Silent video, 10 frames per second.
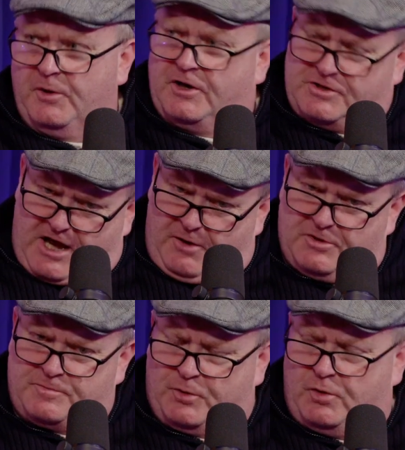Whereas I
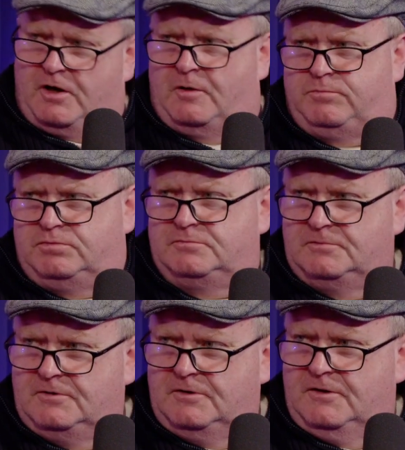was brought up,
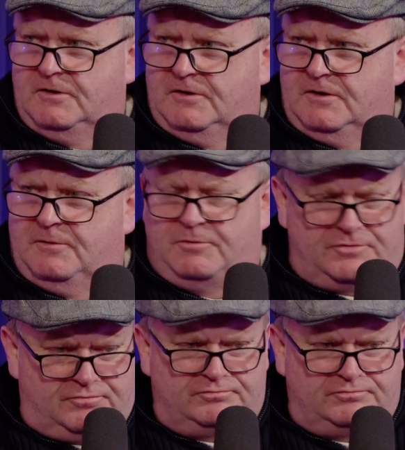it was